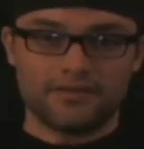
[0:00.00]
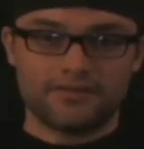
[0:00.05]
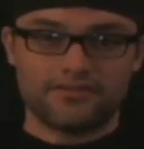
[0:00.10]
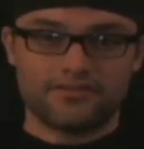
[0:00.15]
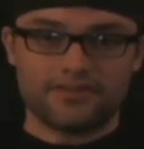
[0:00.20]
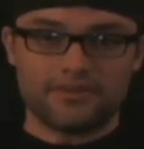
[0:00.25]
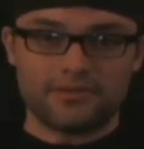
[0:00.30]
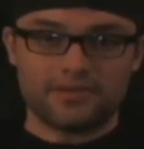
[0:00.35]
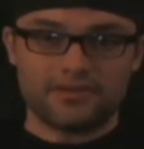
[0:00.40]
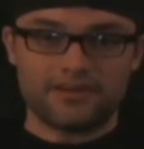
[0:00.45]

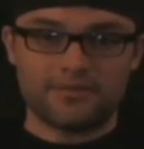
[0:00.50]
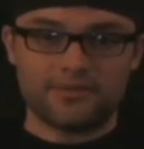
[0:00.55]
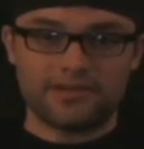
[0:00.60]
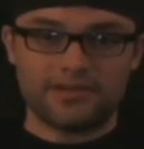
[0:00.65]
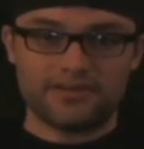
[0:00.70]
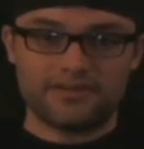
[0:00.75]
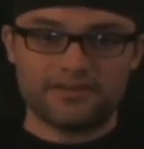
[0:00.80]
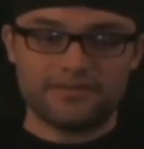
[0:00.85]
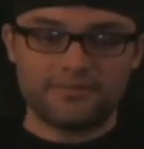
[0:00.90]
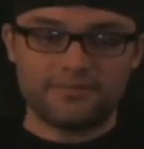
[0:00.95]
John Montgomery
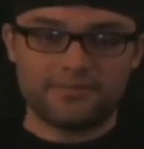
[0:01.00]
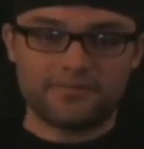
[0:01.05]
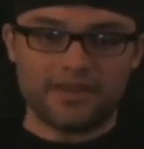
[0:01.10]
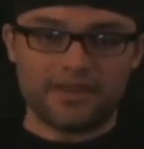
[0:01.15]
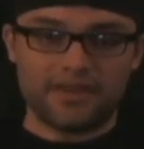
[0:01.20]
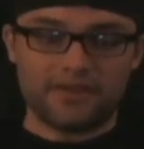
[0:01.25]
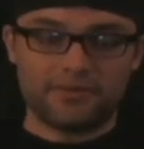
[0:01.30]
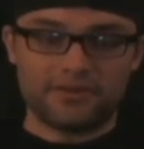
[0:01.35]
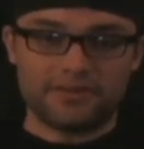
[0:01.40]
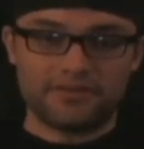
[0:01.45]
here.
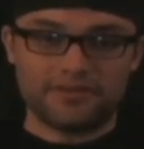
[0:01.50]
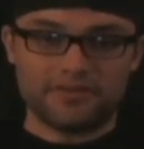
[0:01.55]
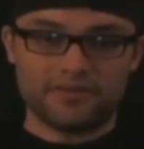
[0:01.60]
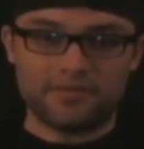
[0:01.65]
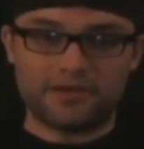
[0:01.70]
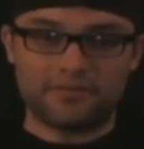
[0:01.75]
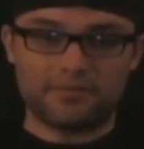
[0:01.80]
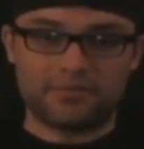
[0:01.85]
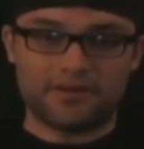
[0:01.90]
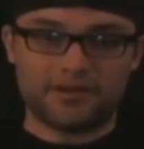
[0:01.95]
I want to tell you
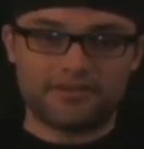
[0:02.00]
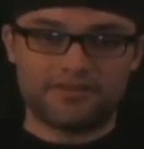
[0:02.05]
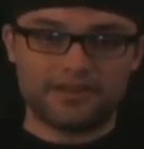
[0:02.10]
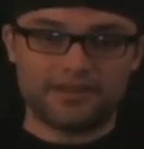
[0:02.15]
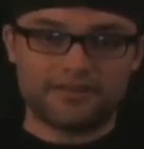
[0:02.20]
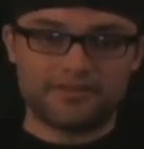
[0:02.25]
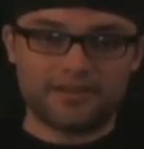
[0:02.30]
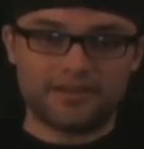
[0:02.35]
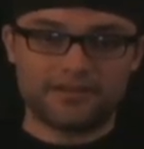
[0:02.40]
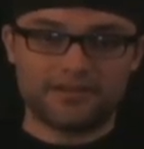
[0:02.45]
about a
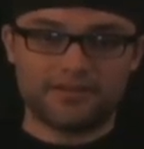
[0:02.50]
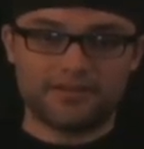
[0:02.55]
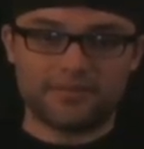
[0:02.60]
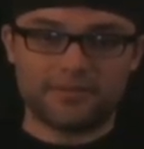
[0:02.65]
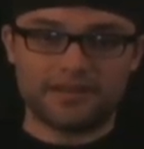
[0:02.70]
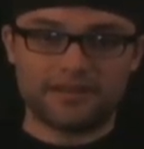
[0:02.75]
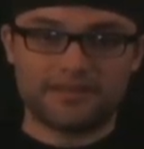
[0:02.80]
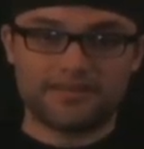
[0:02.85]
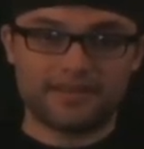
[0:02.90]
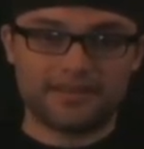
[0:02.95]
project I call
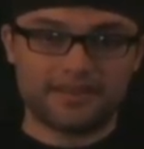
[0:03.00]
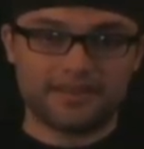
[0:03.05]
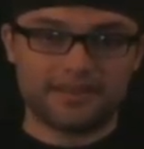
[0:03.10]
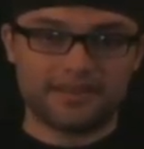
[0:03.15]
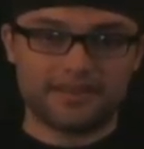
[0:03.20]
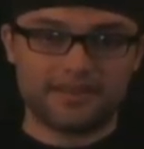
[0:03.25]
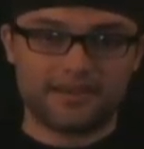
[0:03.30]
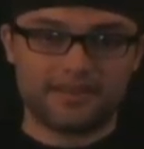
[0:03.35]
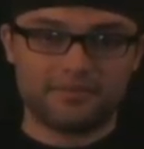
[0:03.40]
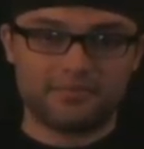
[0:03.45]
my Thinking
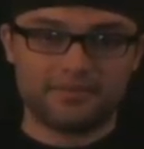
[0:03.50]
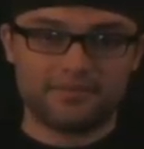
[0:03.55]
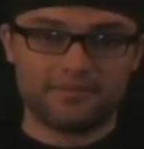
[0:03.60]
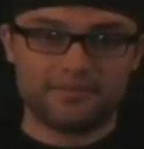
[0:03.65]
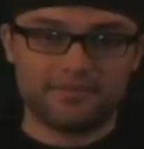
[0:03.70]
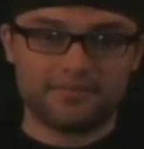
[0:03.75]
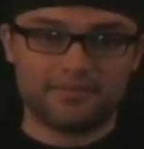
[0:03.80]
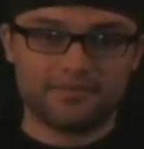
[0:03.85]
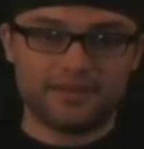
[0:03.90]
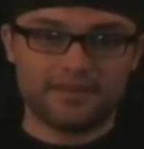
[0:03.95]
Cap.
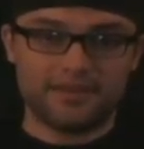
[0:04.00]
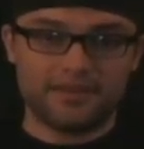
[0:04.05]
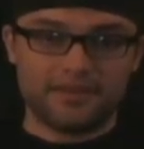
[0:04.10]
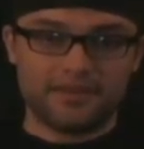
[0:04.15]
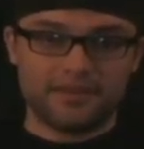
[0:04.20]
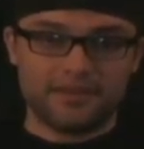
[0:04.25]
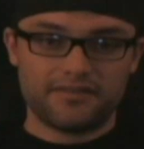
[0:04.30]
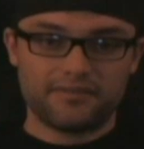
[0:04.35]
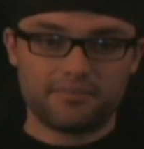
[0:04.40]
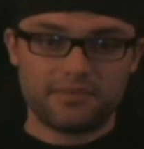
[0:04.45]

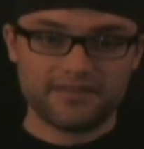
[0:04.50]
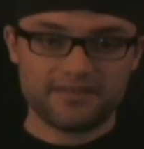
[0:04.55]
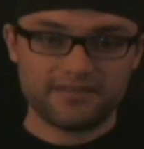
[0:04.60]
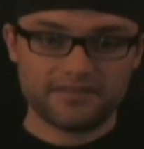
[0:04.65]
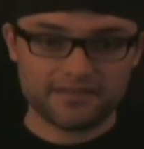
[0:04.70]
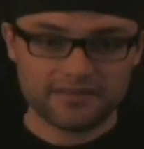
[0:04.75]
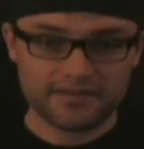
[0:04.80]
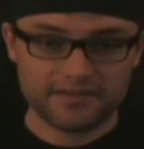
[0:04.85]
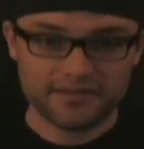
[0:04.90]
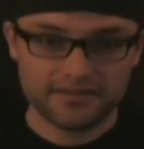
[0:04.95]
It's
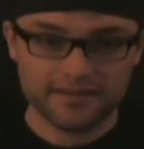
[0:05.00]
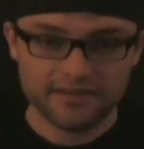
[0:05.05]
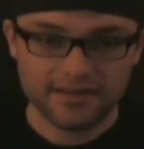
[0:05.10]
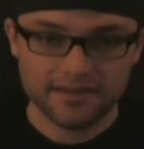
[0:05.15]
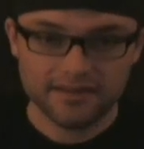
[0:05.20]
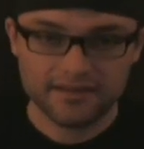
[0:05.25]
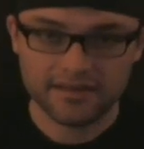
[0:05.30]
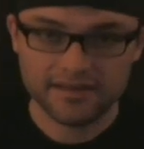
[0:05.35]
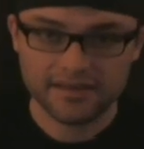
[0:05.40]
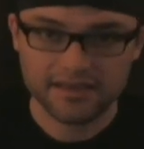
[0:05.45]
basically
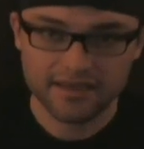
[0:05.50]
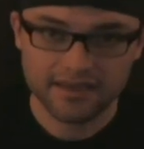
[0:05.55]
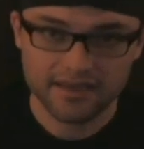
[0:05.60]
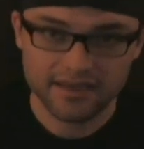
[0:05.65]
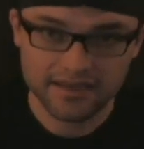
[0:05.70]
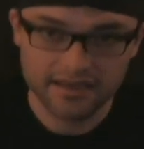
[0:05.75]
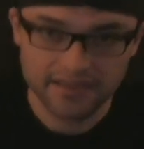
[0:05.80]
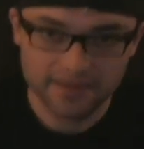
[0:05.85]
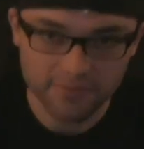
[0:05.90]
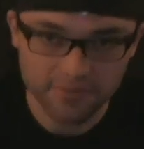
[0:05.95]
like
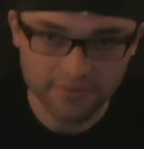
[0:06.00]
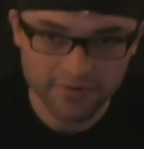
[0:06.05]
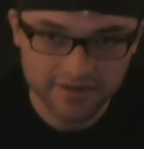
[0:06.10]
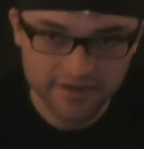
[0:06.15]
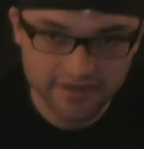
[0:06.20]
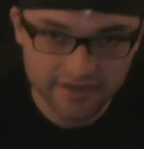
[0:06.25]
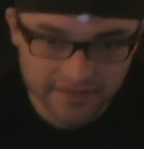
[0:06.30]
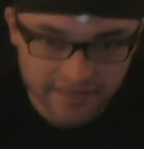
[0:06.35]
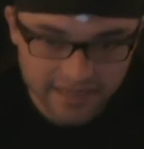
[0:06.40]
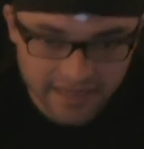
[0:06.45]
any
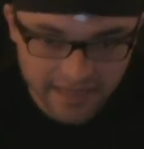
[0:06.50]
ordinary